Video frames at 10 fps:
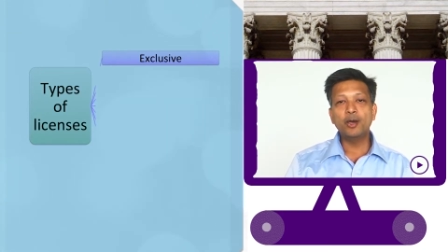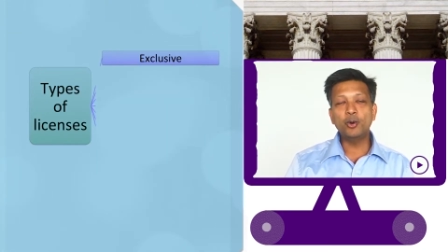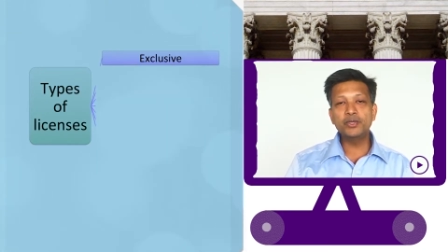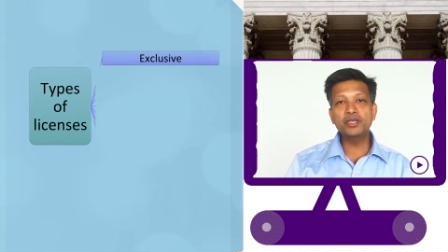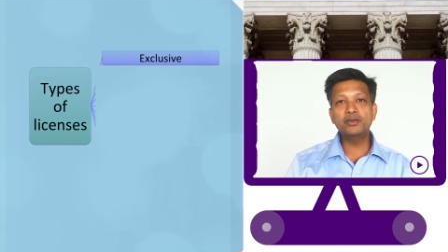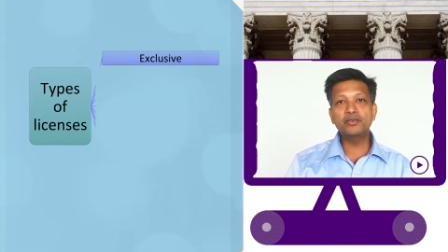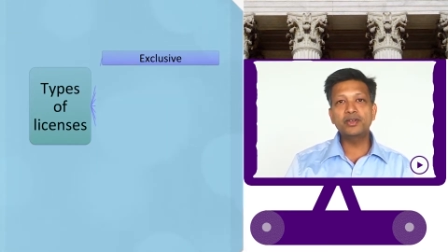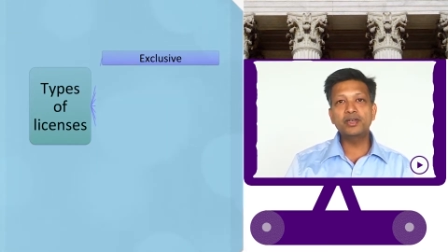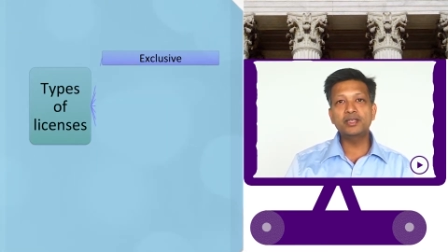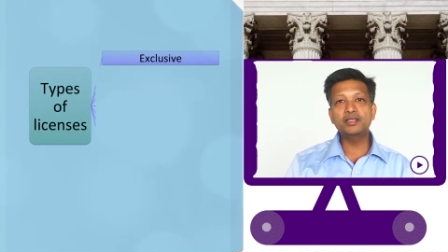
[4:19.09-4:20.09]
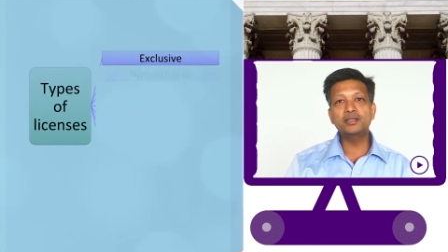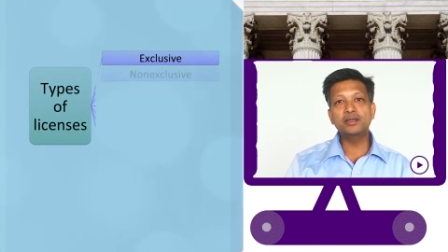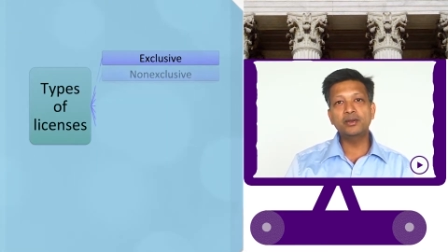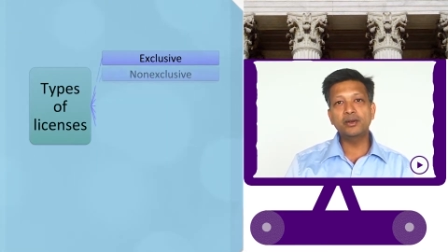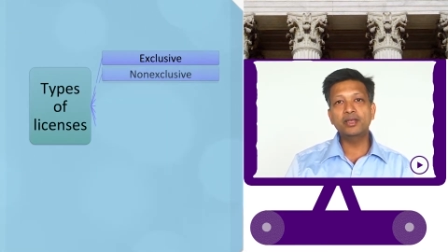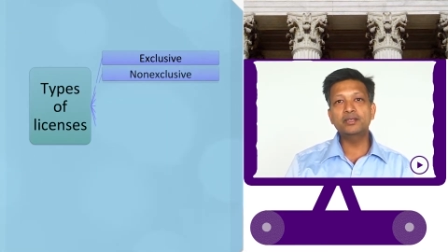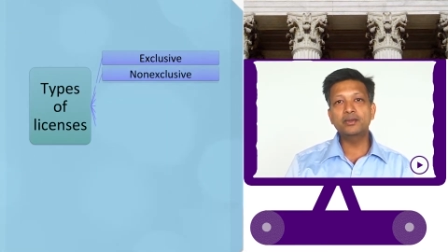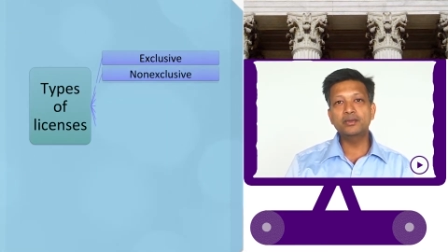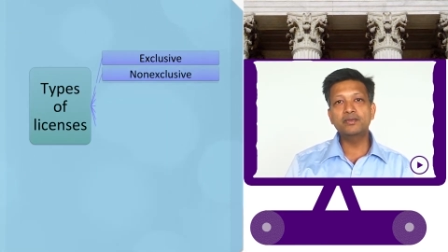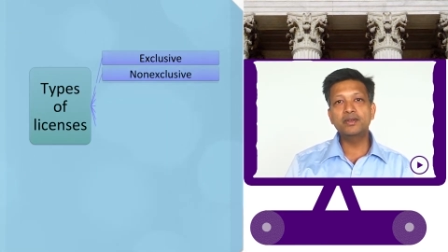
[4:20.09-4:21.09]
Opposite of it is
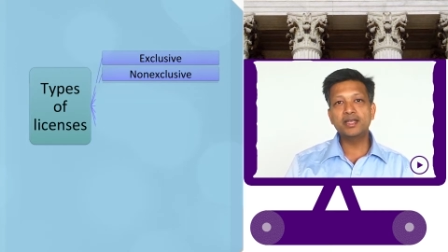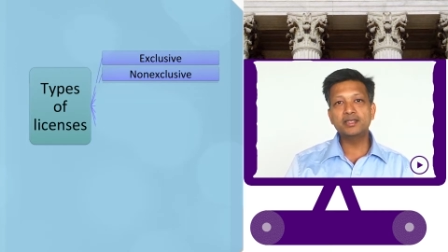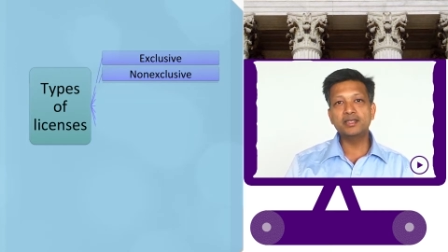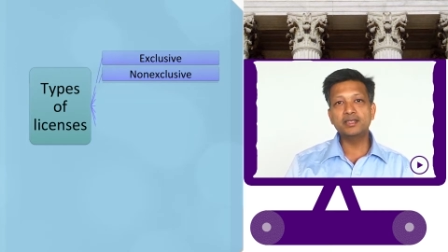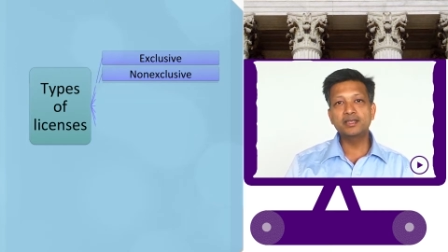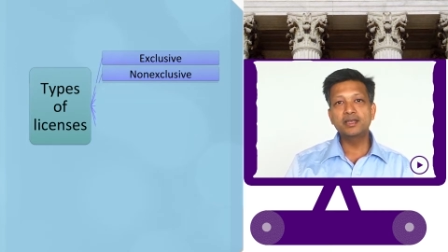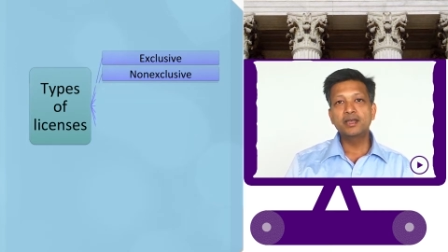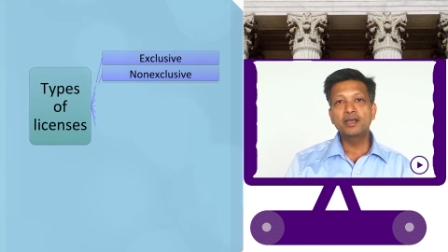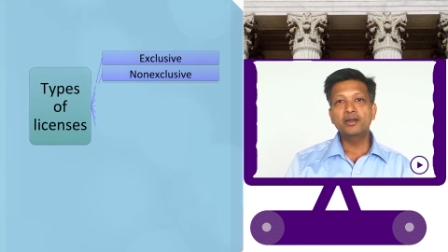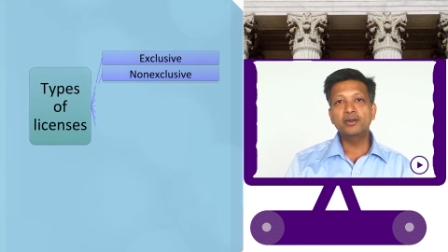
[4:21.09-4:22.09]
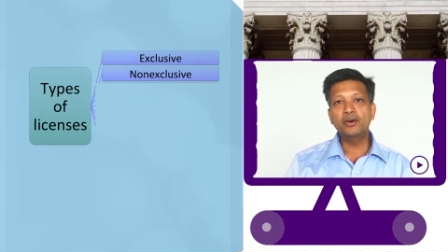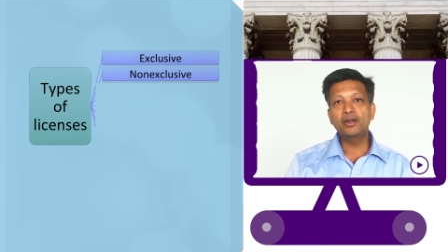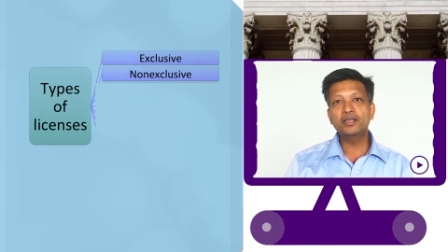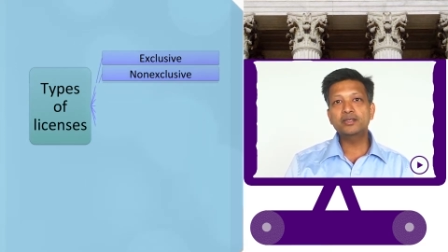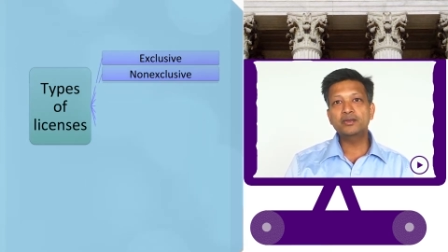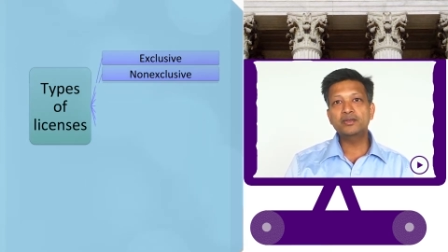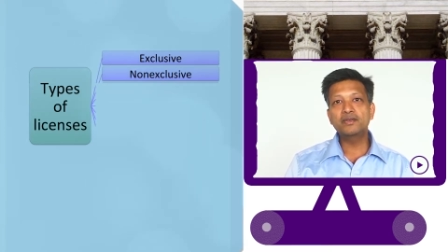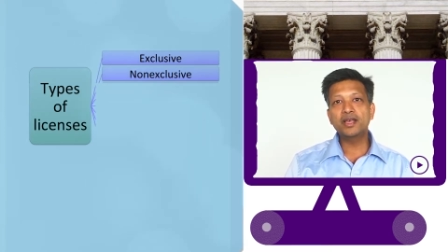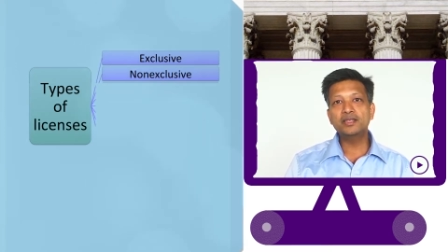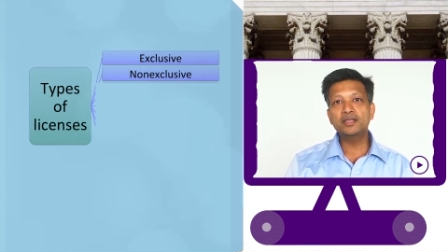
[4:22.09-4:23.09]
non-exclusive license.
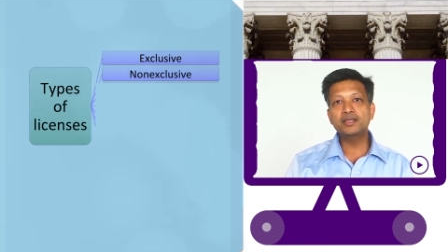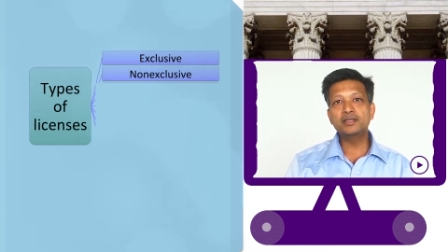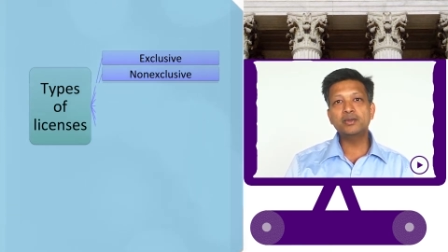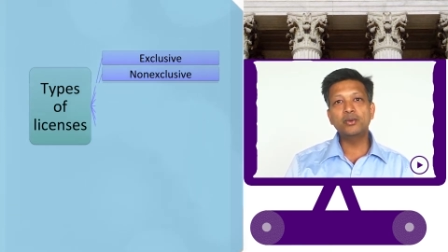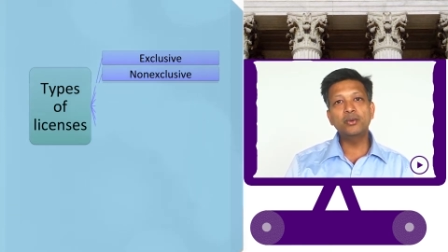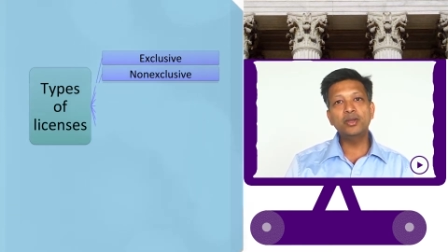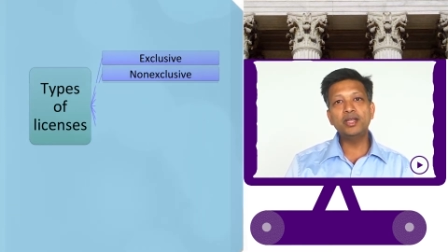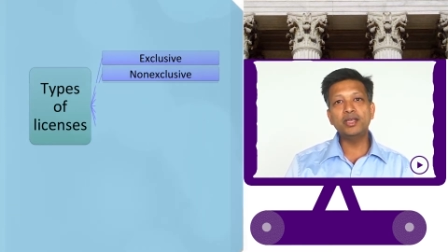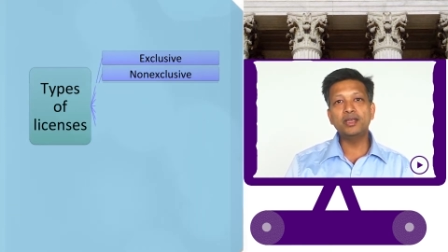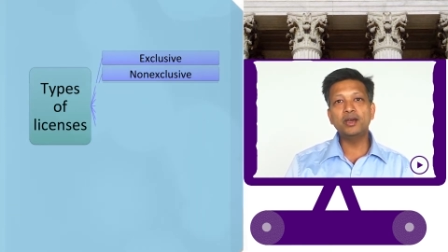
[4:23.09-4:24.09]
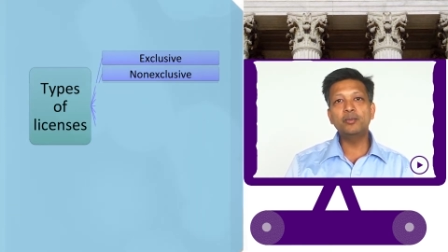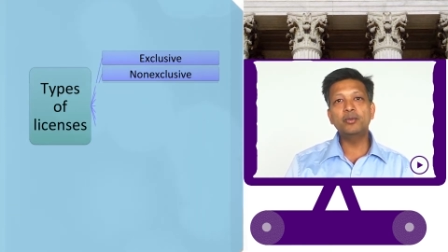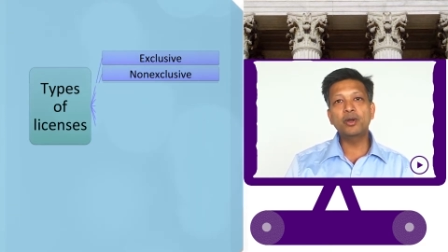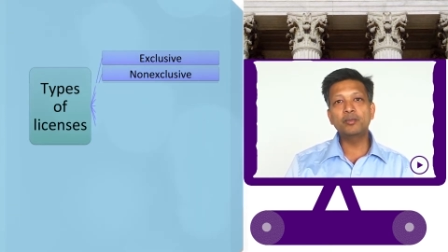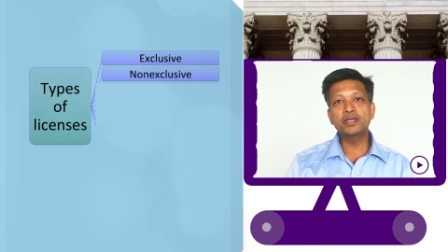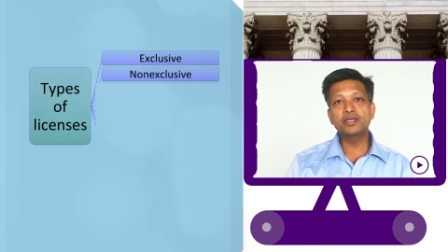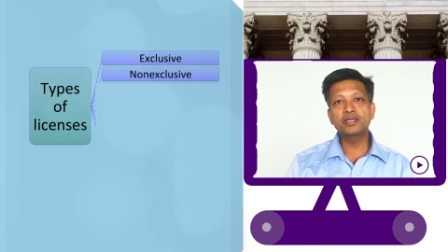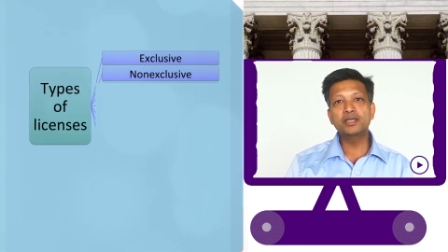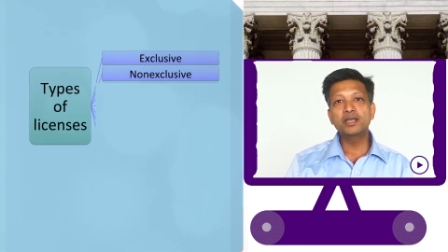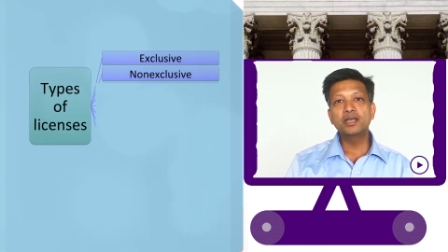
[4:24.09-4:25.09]
Non-exclusive license is only a
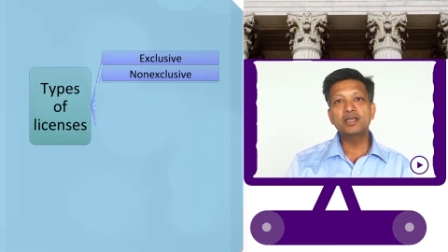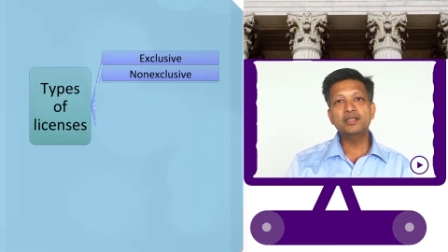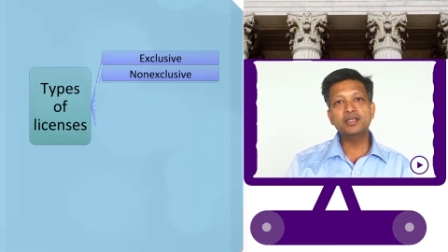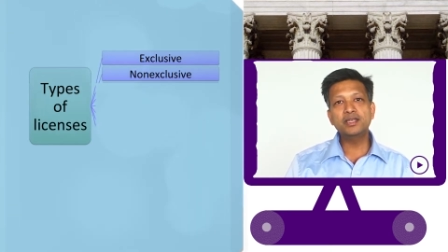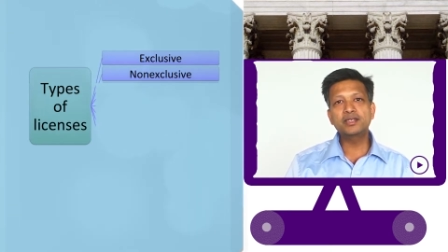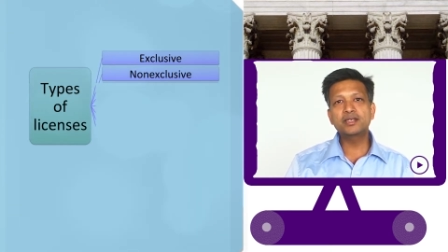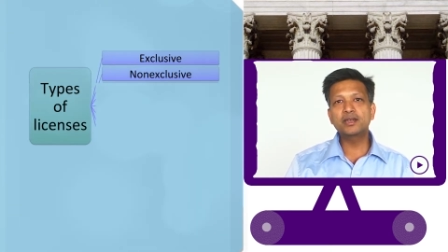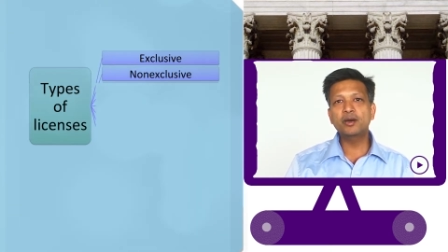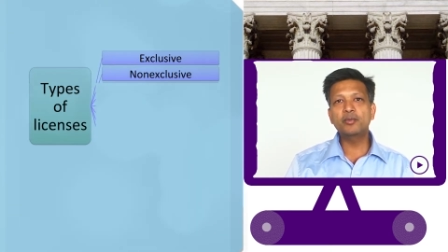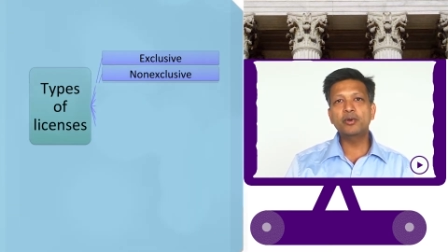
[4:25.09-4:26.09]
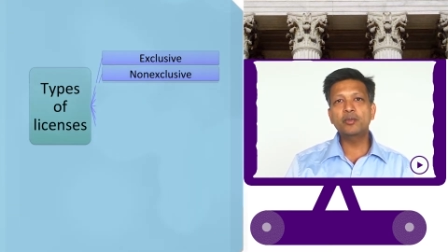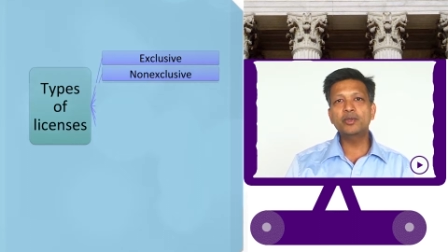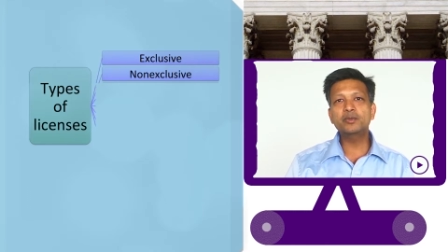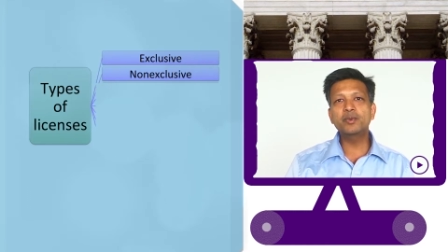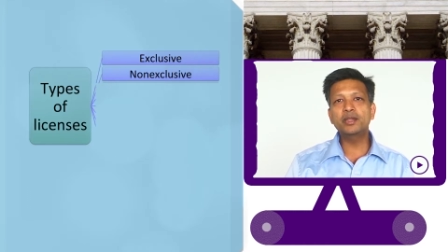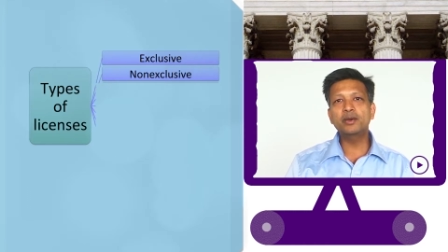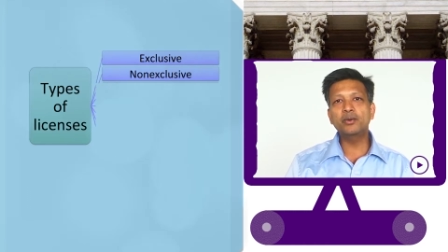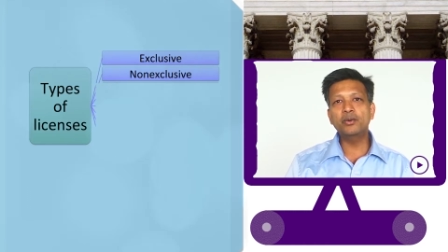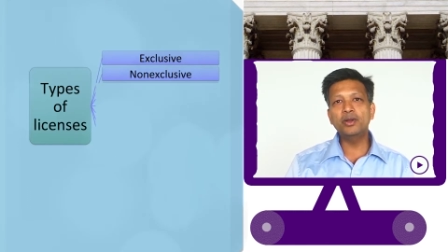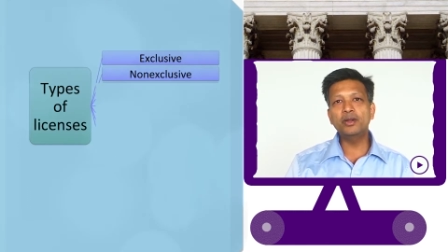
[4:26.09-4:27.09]
promise, is just a promise by
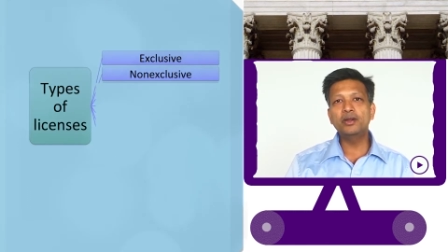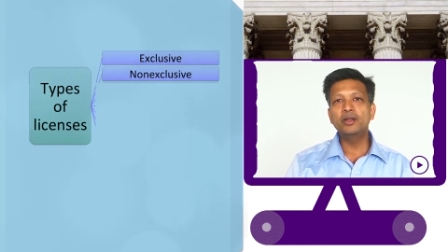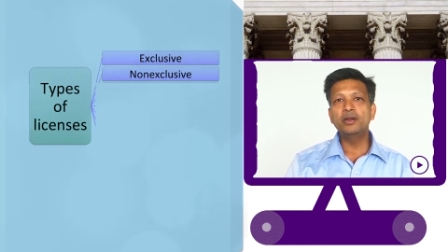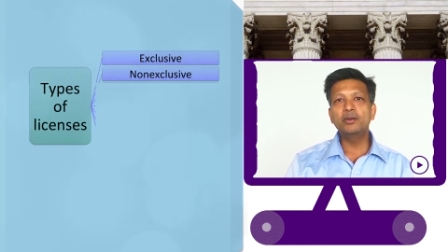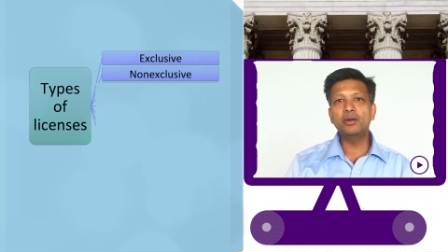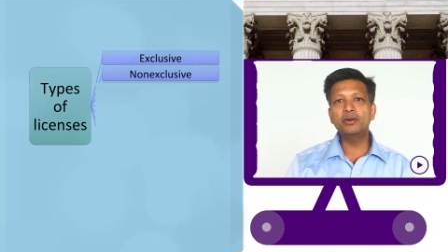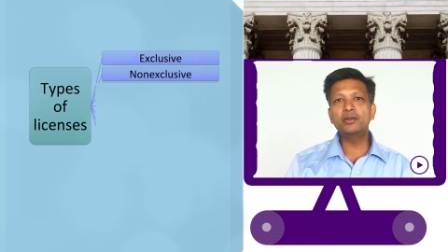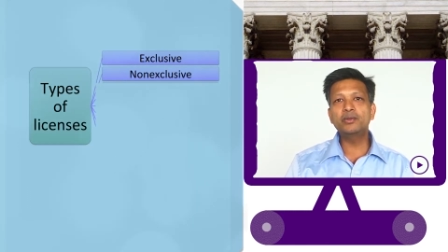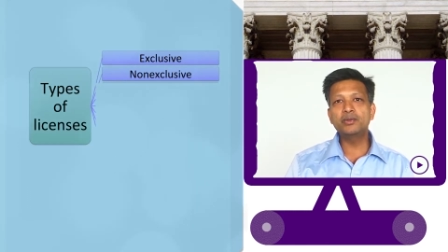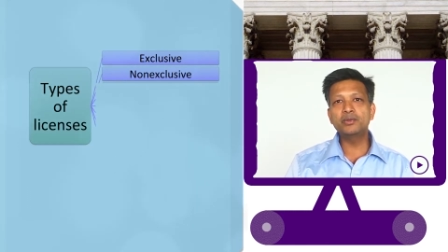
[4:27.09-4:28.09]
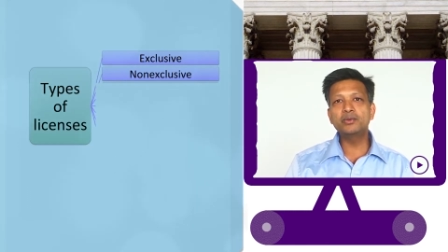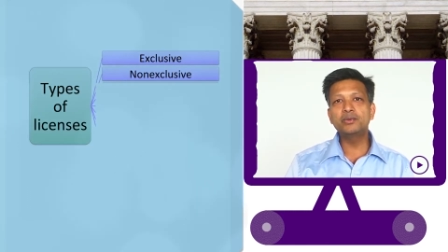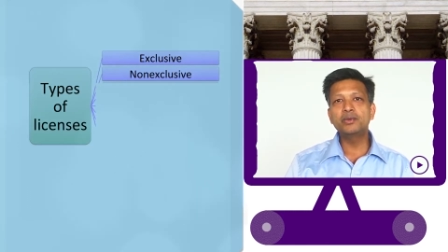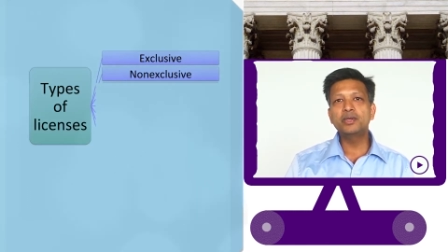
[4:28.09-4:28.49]
the owner not to sue